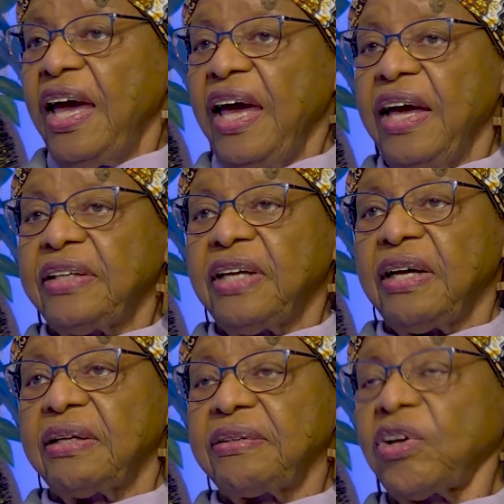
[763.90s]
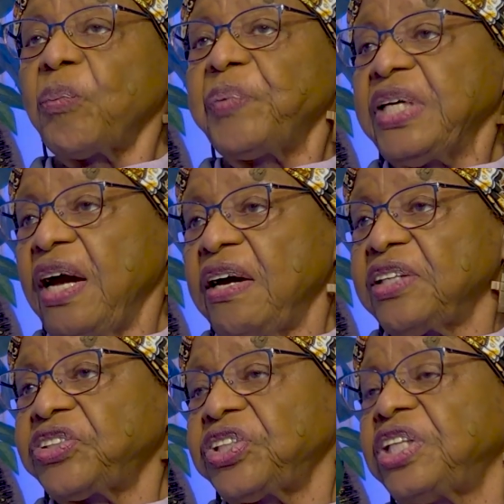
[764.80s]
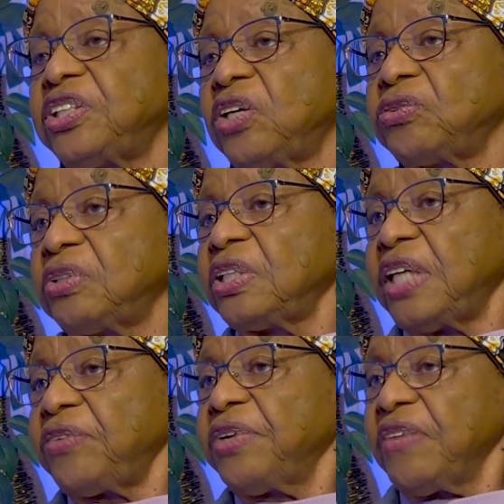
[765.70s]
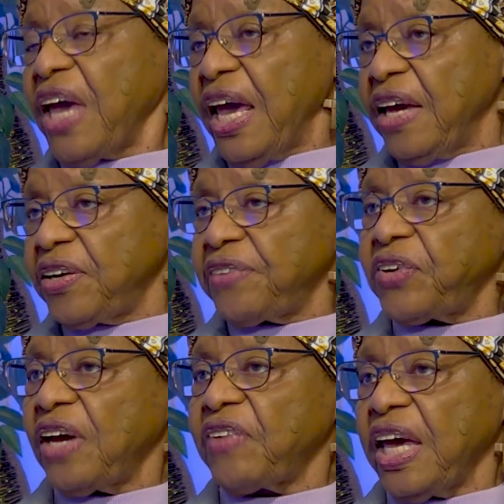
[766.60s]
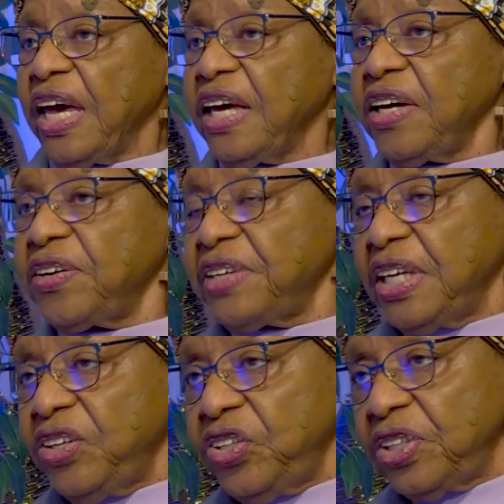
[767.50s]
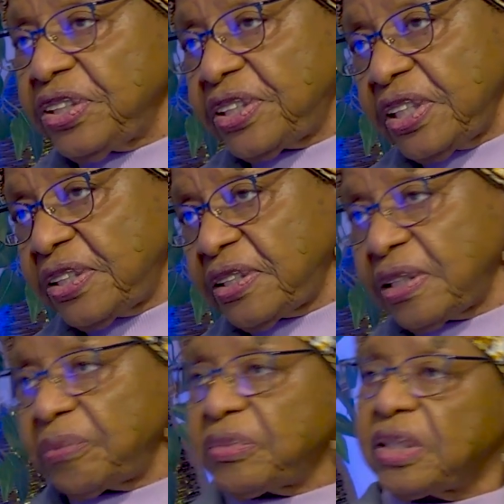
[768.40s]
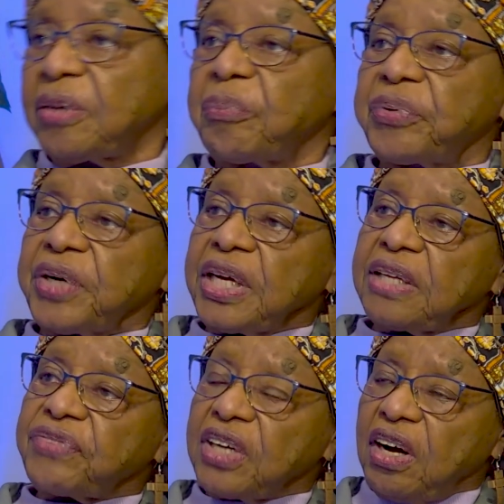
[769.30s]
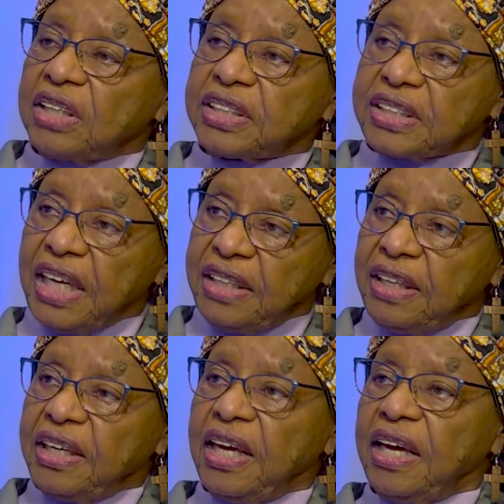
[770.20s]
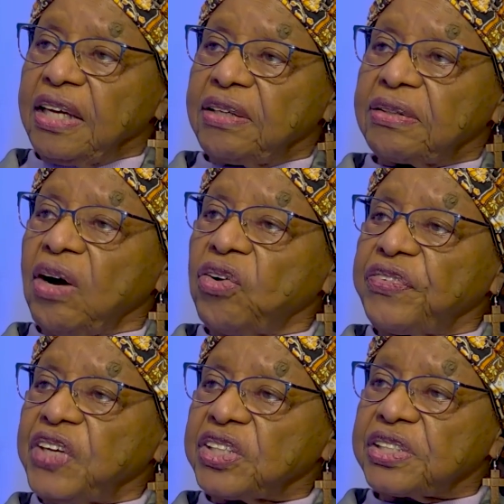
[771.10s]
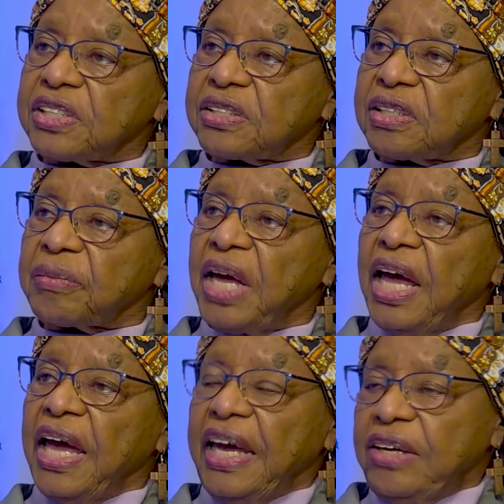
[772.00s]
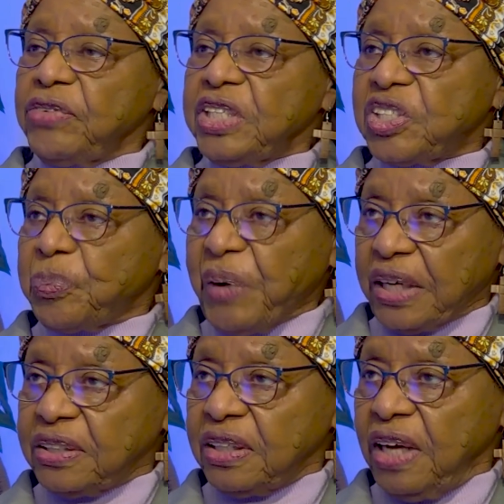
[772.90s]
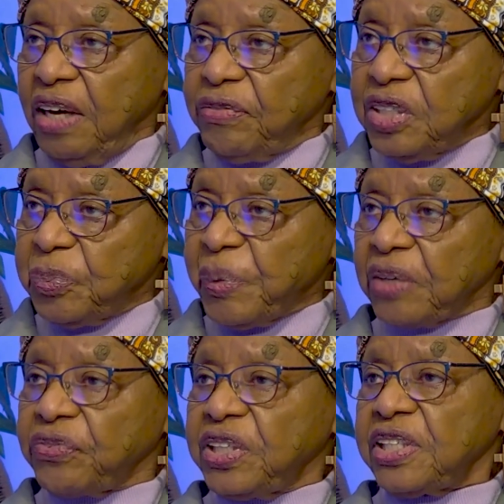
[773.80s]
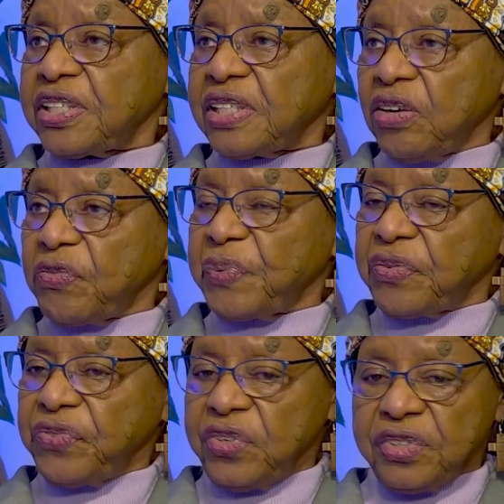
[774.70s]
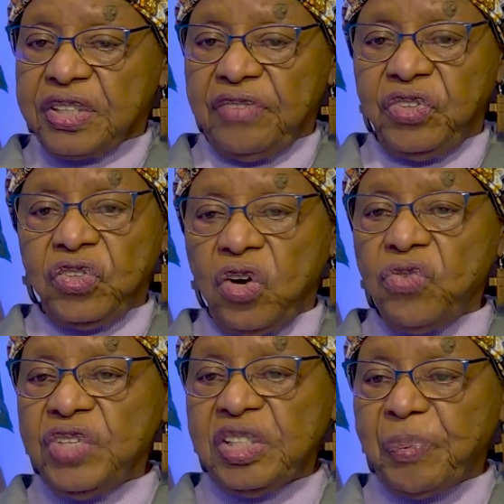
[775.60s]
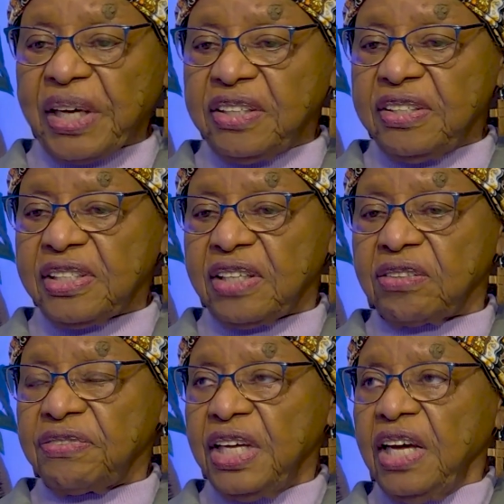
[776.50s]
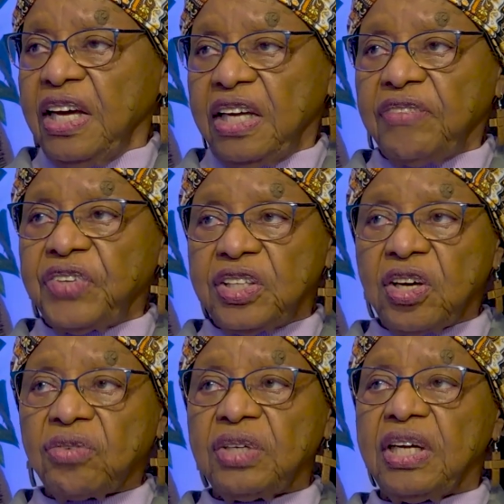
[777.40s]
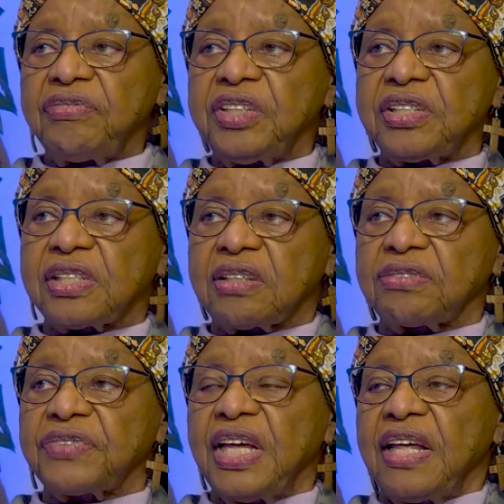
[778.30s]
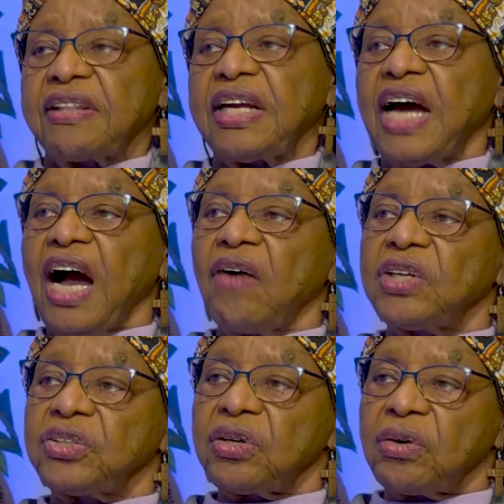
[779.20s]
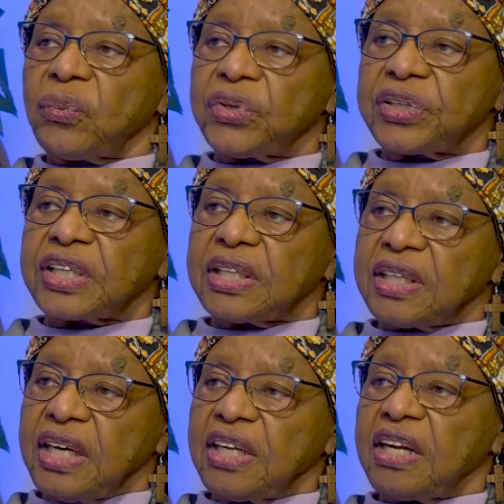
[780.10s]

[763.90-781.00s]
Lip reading: And don't be harsh, and don't get rid of anger. If you have anger in your system, pray for God to take that anger over your system, and respect. Have respect for yourself. But first, if you don't respect yourself and if you don't love yourself, then how are you going to work in